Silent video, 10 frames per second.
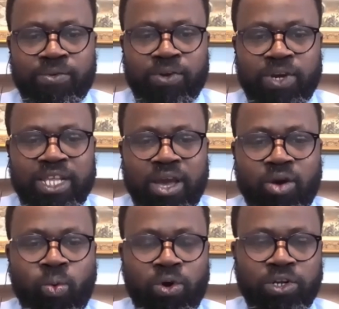if you look at
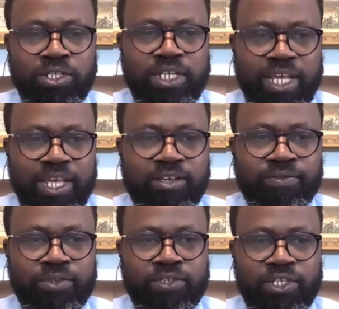our world today,
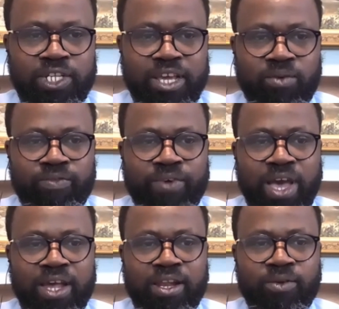you see that
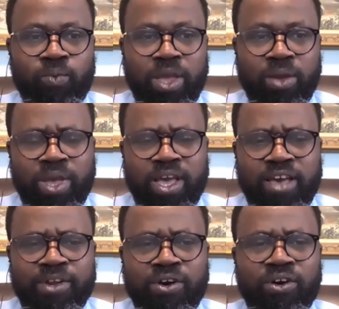we're
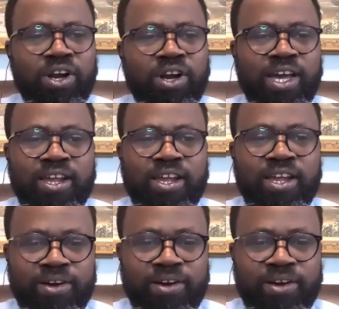having all kind
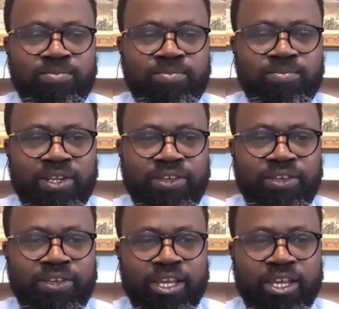of arrangement,
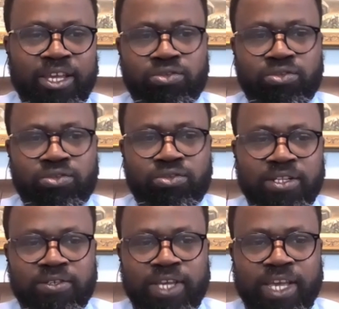you know, two
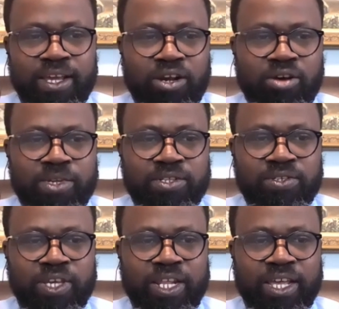men together, coming
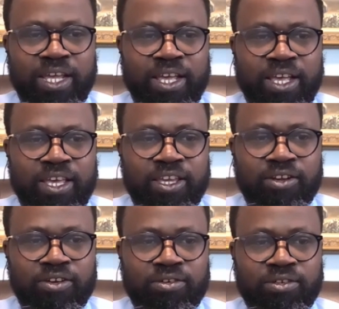together,
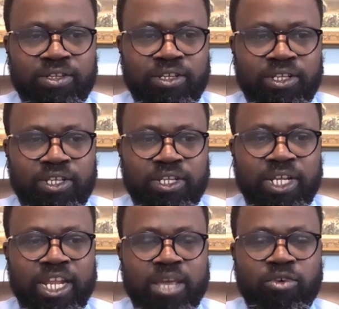you know,
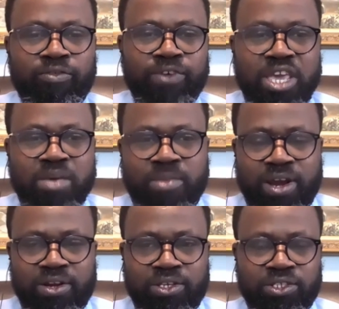in the name of gay
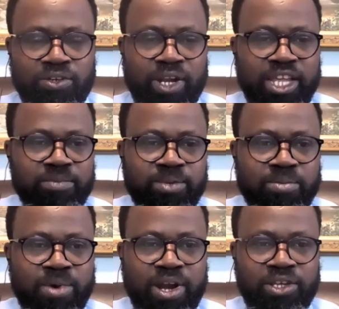marriage or
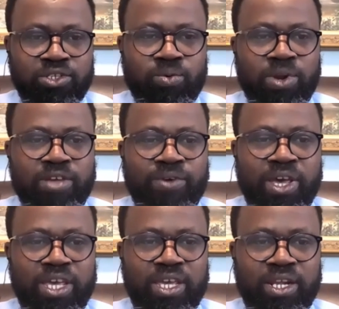lesbian marriage or
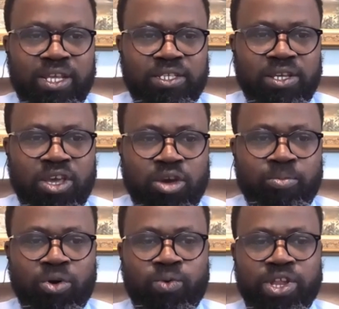whatever it is.
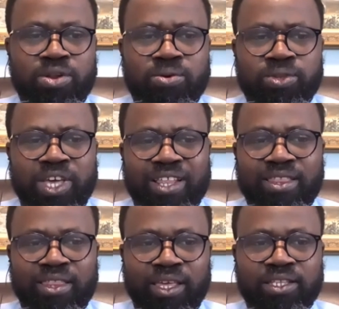But we know
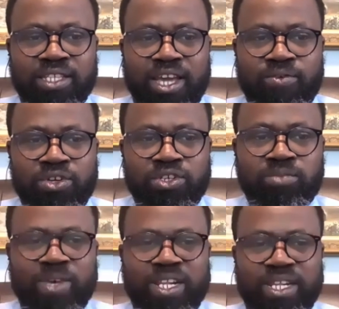that this
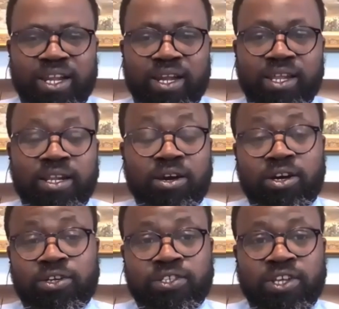arrangement, they
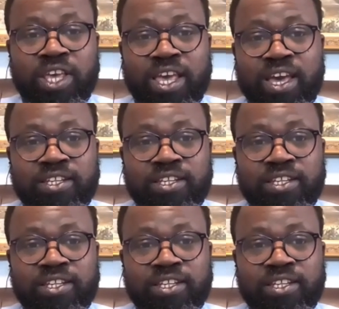lead us